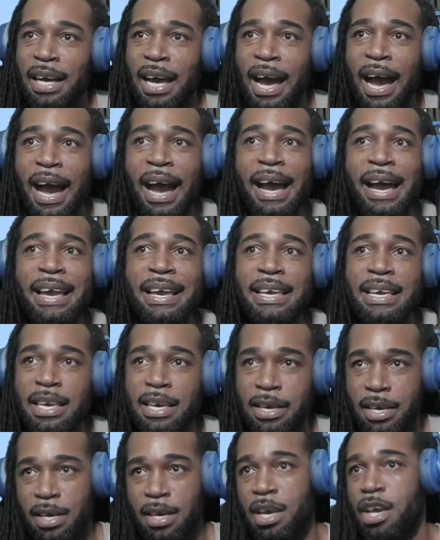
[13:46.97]

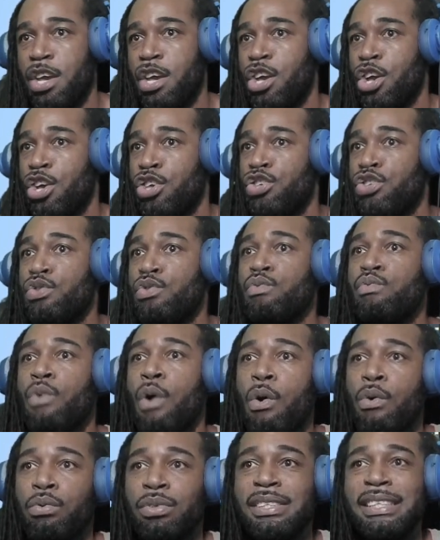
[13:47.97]
i.e., you
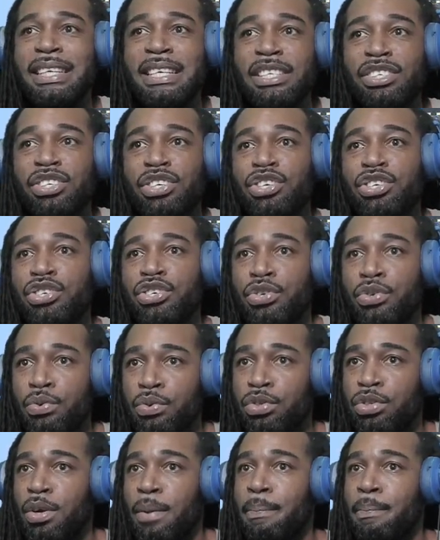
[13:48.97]
won't need to
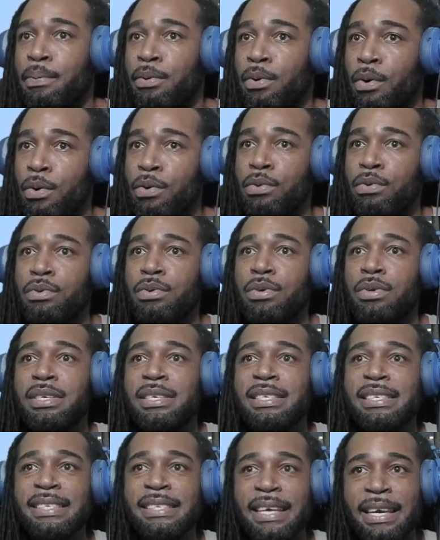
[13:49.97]
use the pro
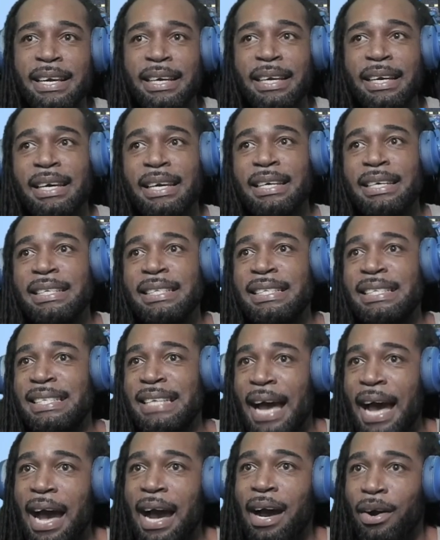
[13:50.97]
stick
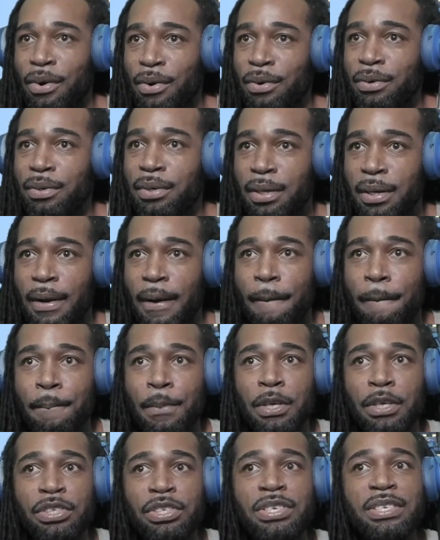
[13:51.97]
down
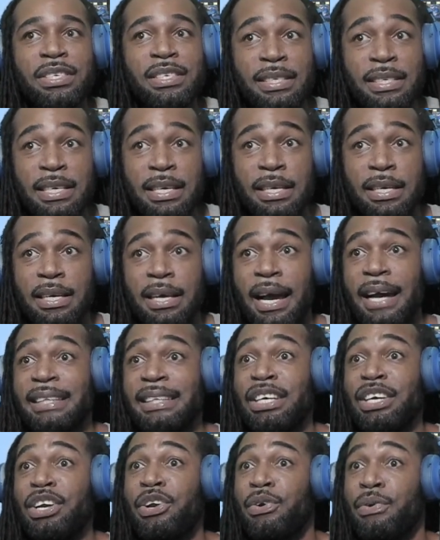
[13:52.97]
to see an
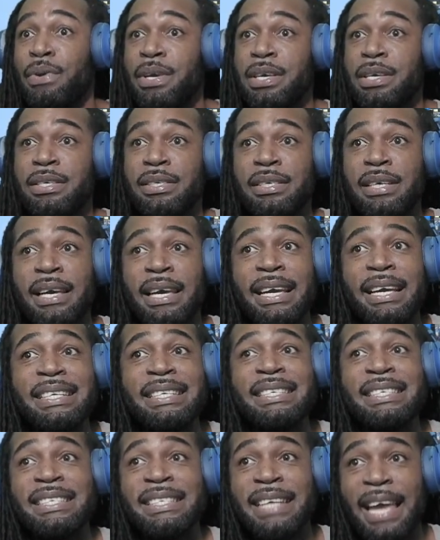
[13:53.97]
increase in
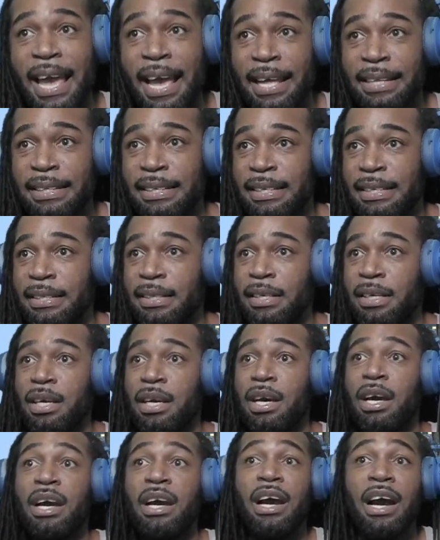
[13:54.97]
standing
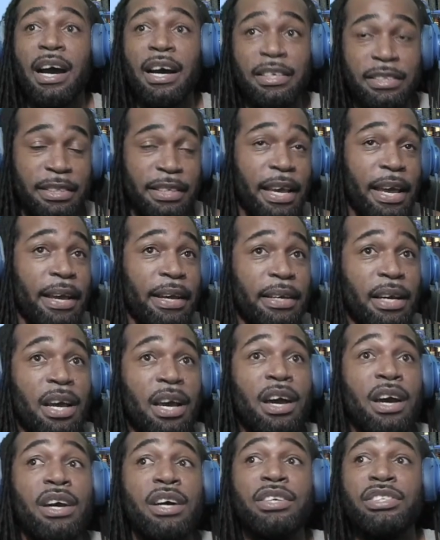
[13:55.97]
contact
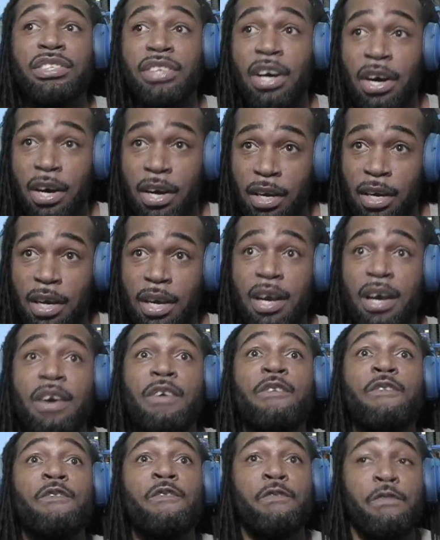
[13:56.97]
dunk
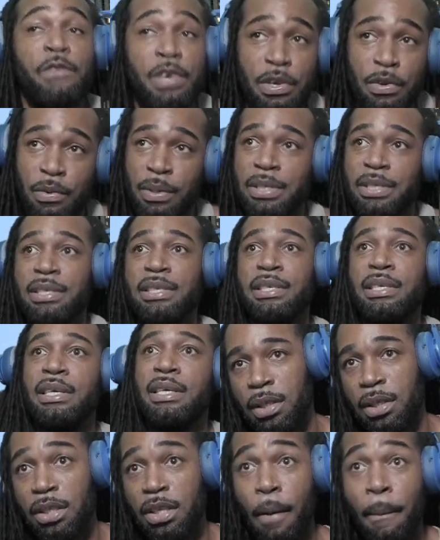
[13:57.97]
frequency.
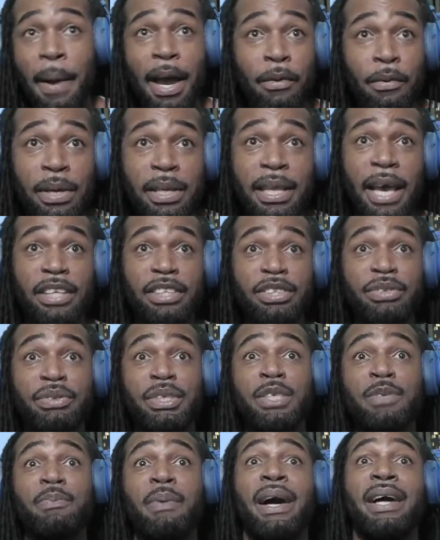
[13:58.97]
Now, Mike Wayne actually
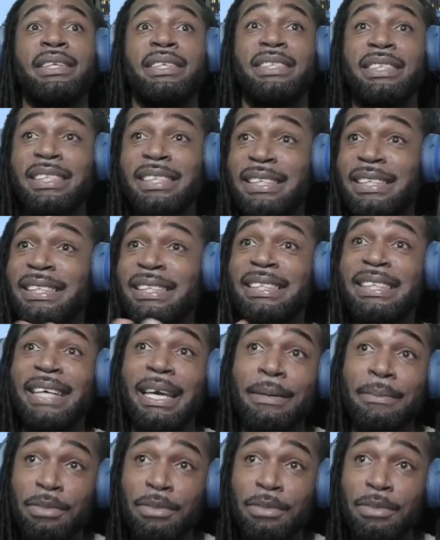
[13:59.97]
responded to the same